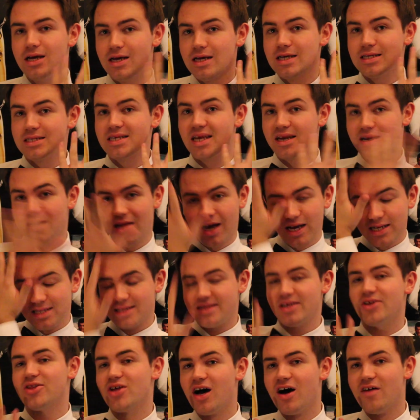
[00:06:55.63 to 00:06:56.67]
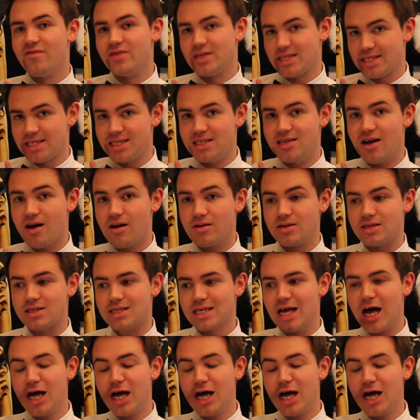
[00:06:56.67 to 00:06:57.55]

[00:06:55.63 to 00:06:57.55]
is in light and the other half is in darkness,